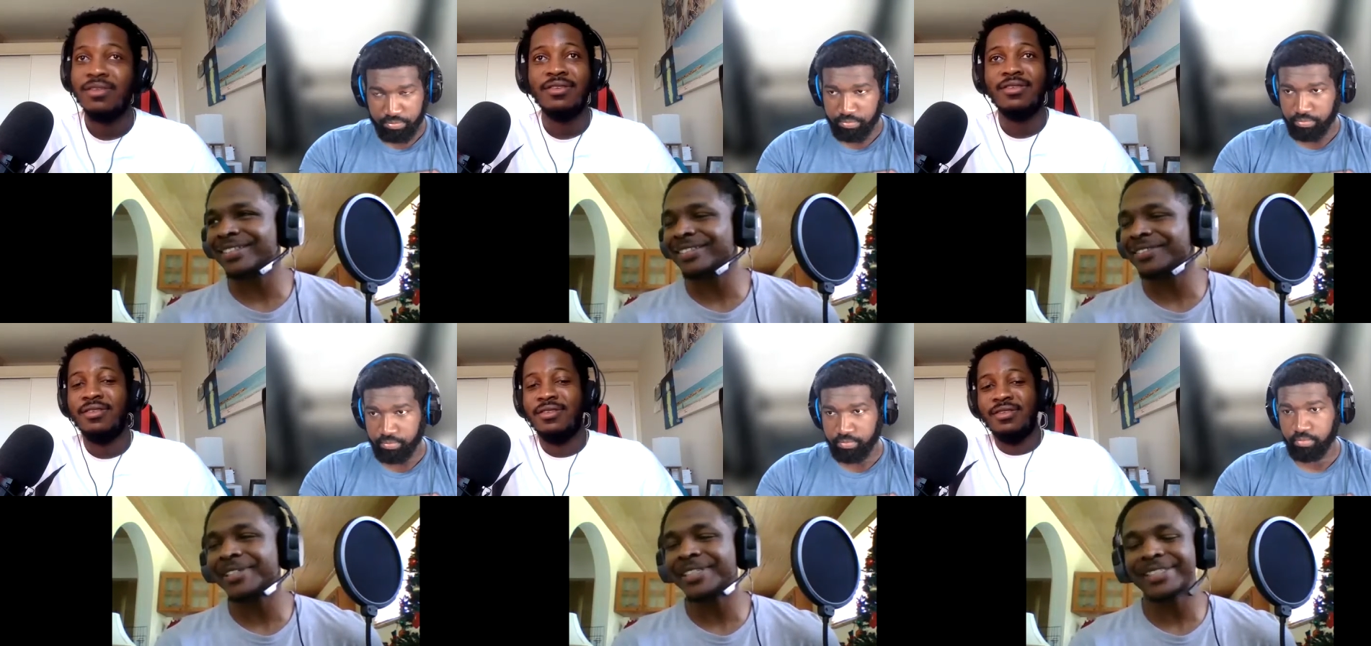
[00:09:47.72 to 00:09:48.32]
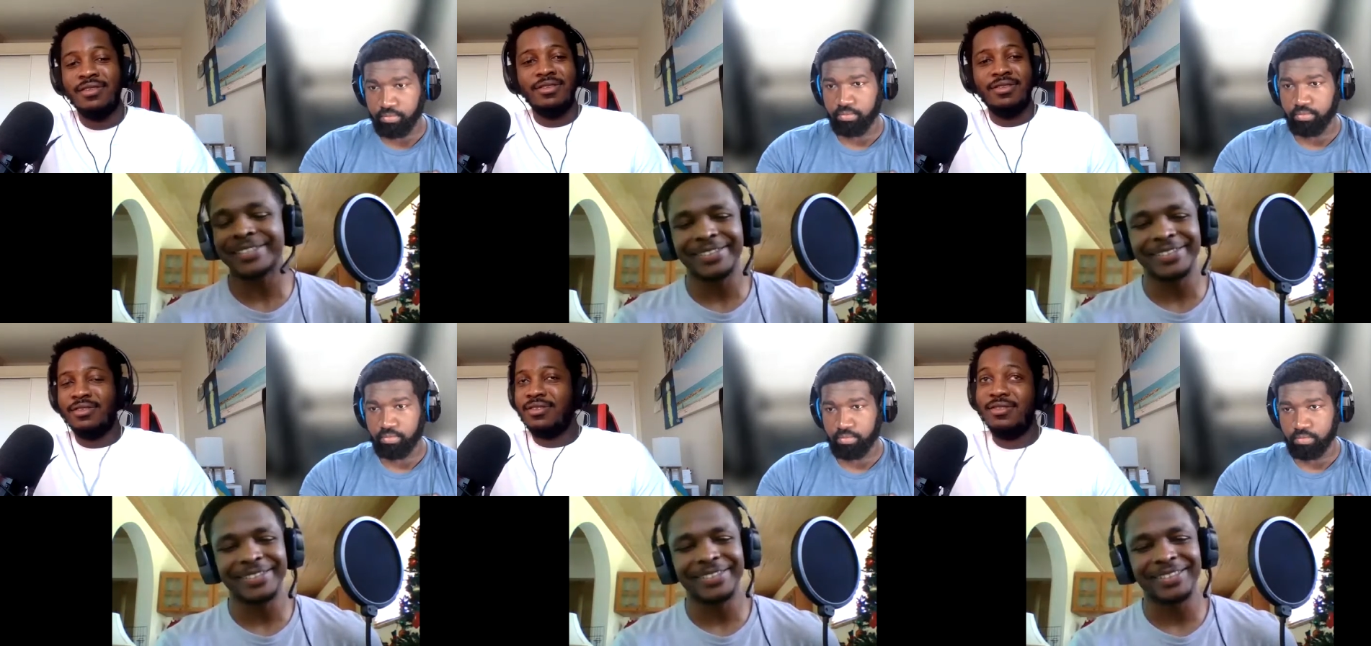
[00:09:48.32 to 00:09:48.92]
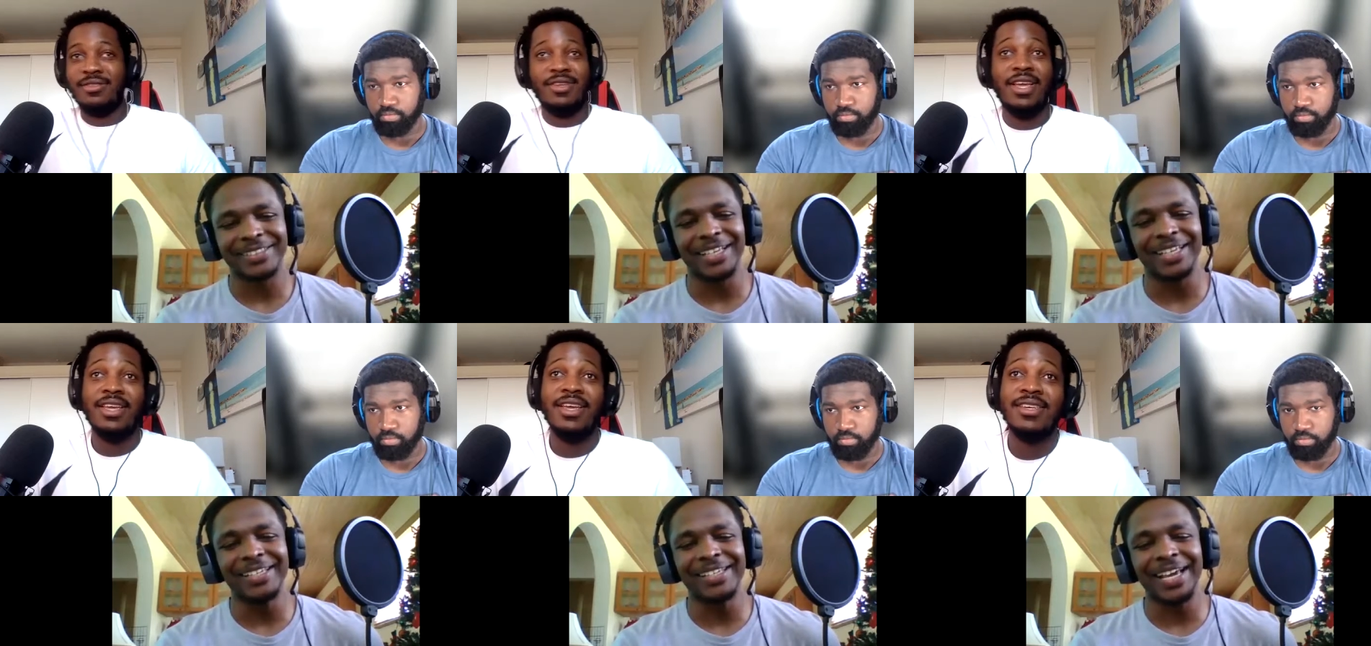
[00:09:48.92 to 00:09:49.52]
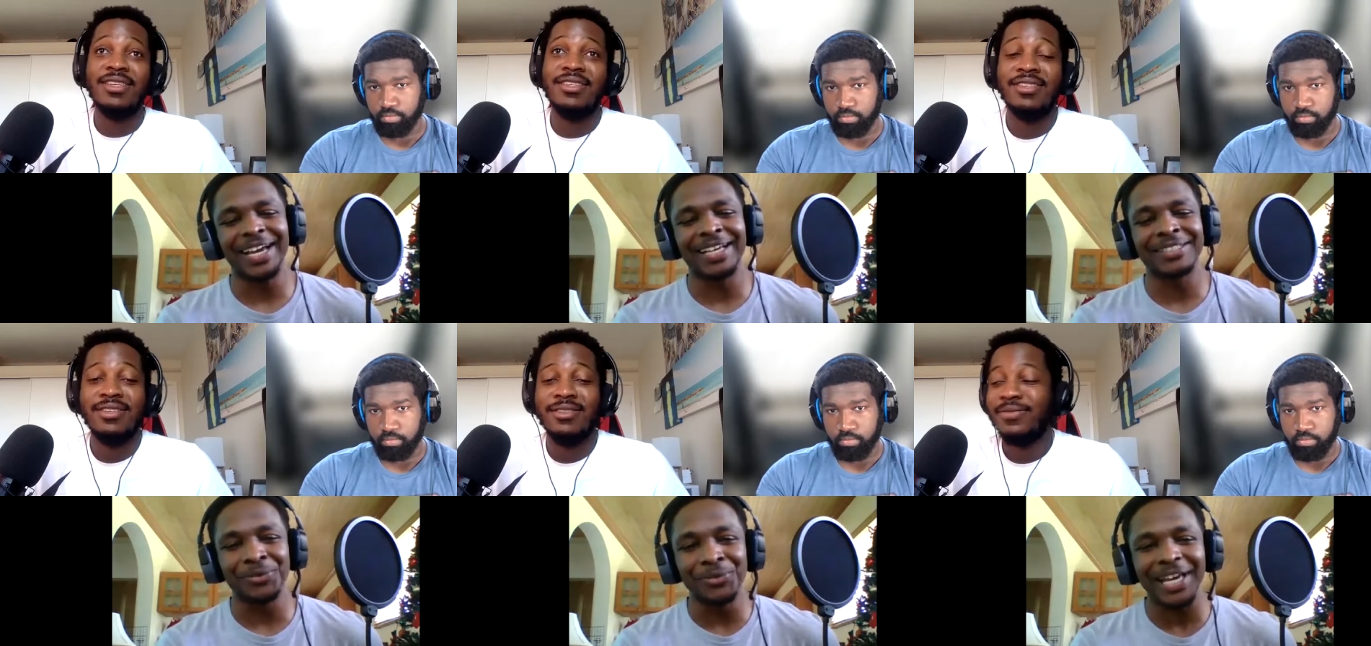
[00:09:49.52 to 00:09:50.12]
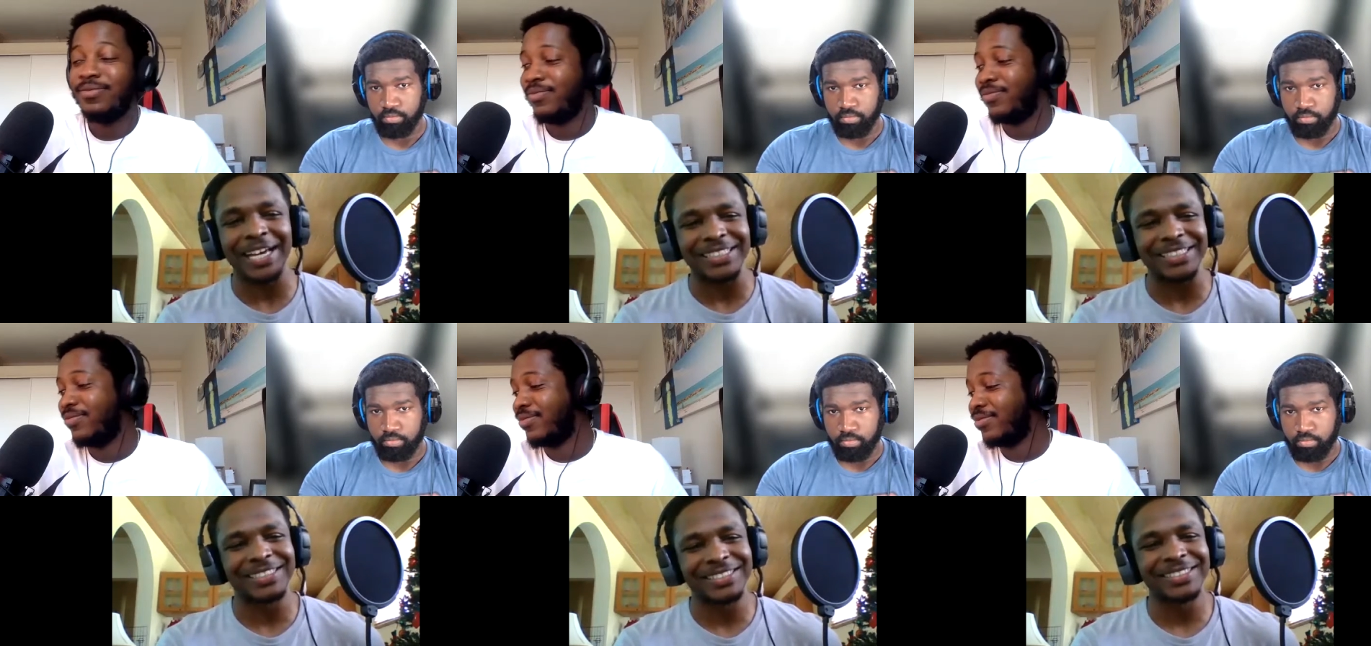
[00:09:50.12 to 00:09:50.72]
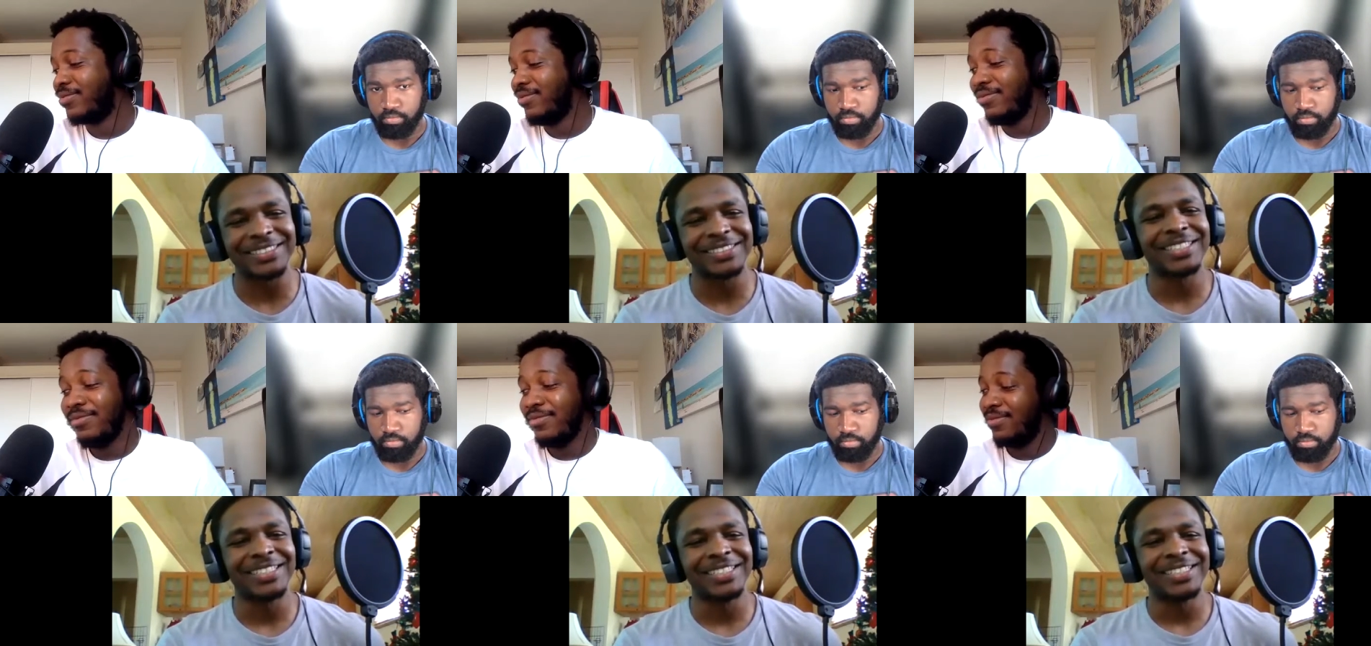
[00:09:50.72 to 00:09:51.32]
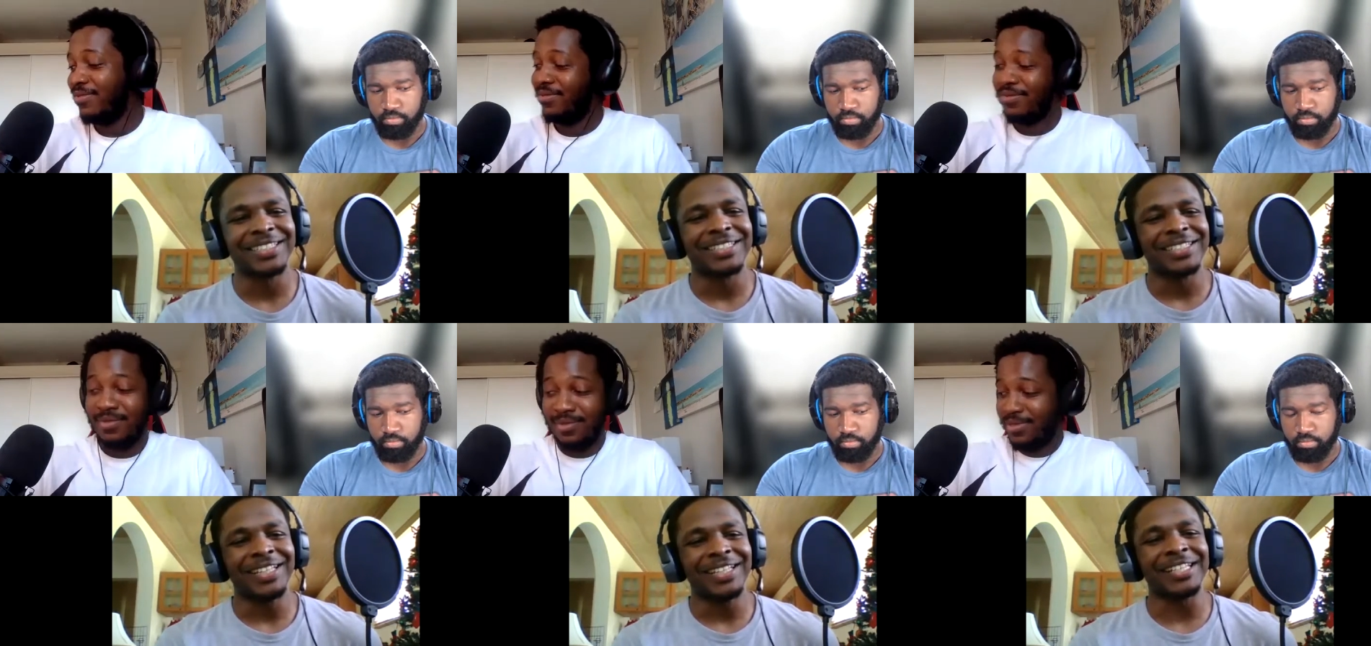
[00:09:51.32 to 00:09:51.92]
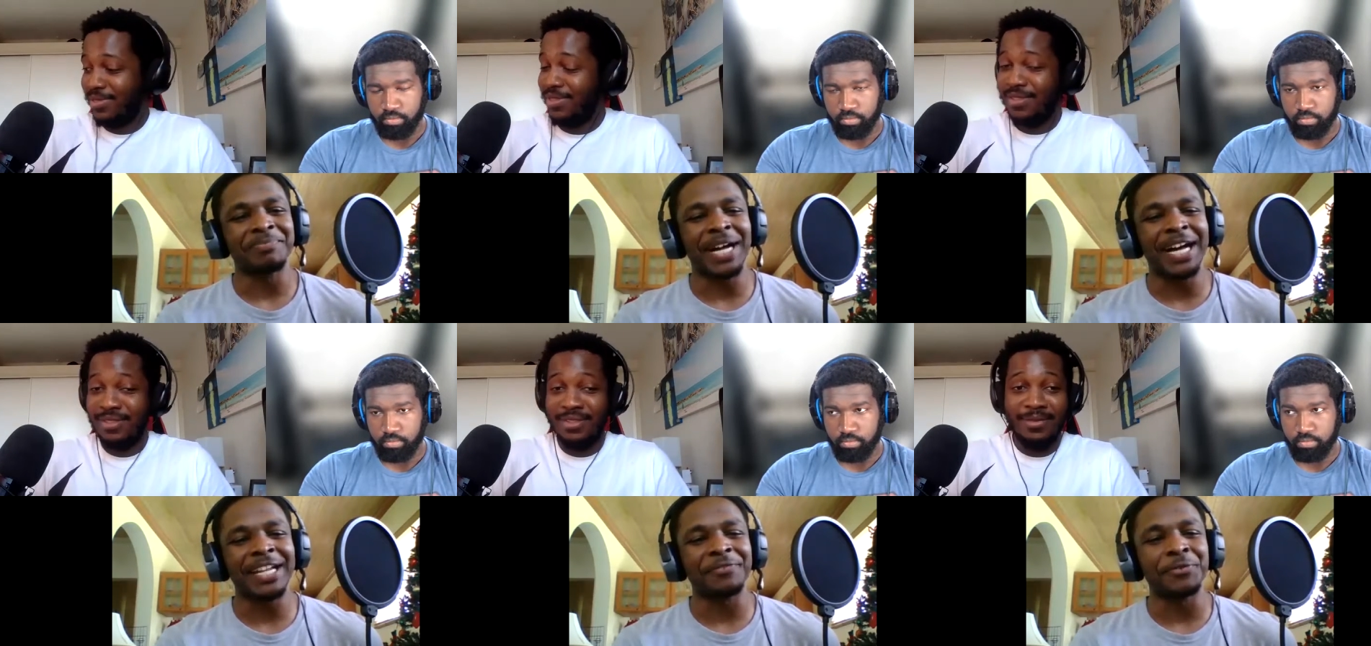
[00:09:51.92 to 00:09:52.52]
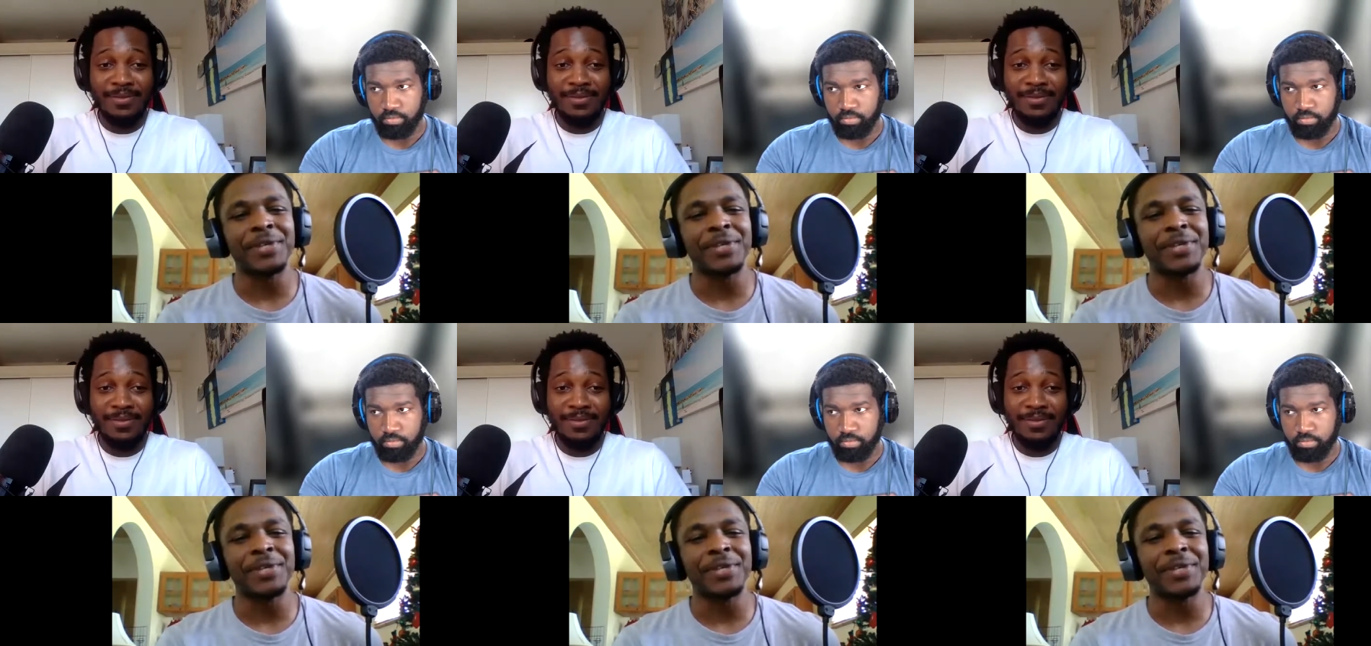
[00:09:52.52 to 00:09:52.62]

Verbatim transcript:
Speaker 1: in his layers. Like I he guess. Can't do that. Like it's bad if you